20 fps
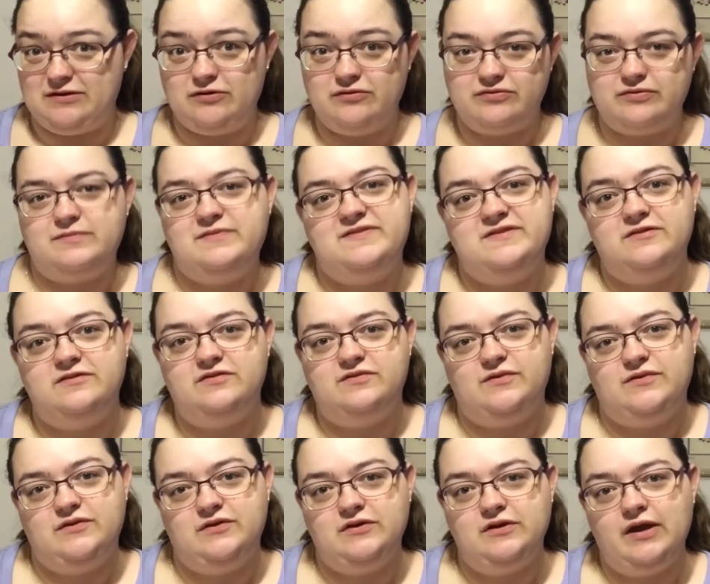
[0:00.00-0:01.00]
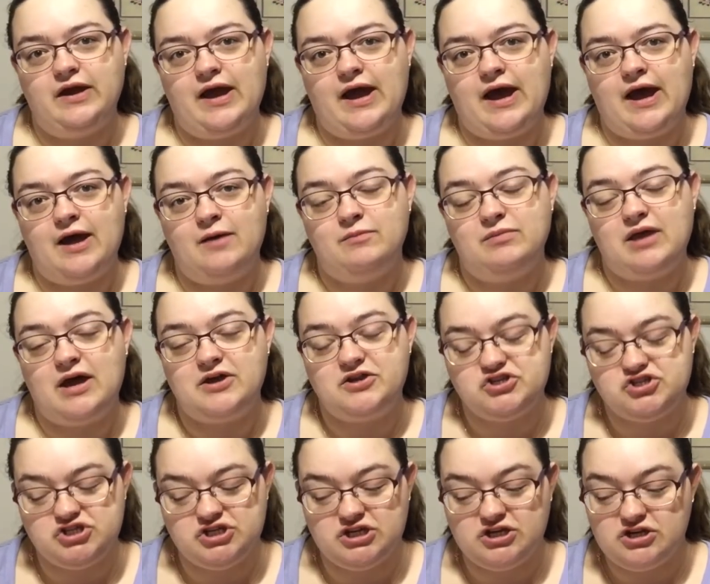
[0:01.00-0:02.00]
from Silk CU last
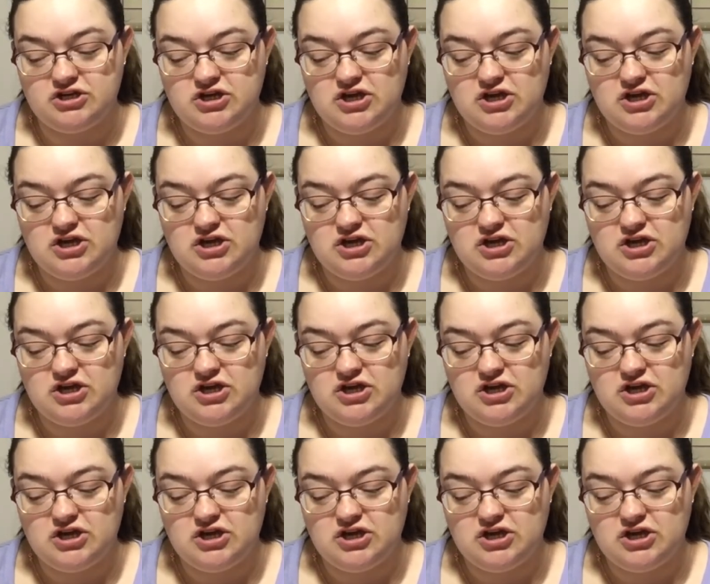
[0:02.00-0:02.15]
year,